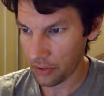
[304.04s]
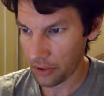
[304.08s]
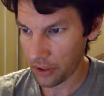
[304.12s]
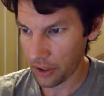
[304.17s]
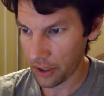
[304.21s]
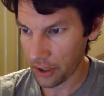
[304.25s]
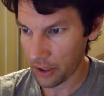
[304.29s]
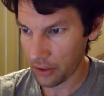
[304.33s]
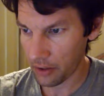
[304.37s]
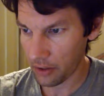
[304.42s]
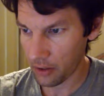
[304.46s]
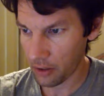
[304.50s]
You
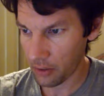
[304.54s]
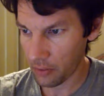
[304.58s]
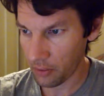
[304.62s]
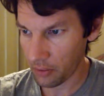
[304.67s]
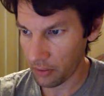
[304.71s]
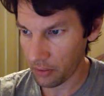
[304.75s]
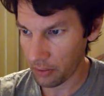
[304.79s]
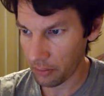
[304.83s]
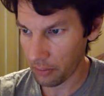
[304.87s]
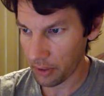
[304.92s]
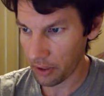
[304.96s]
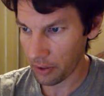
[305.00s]
got to go a
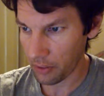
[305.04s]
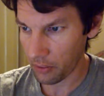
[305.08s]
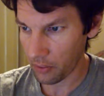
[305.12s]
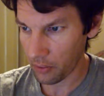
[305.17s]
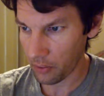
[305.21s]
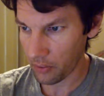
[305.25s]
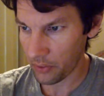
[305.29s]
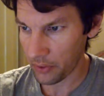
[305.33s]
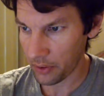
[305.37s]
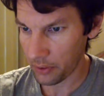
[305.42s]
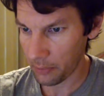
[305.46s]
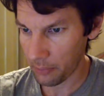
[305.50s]
little bit
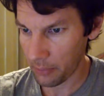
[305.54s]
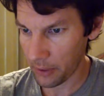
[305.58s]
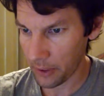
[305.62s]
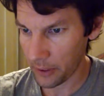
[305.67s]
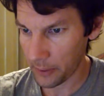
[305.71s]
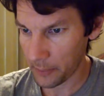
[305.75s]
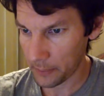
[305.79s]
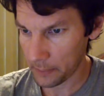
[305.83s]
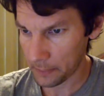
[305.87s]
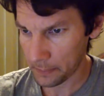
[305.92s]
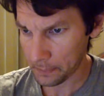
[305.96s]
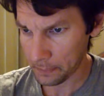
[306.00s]
older,
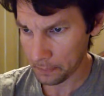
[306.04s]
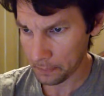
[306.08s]
but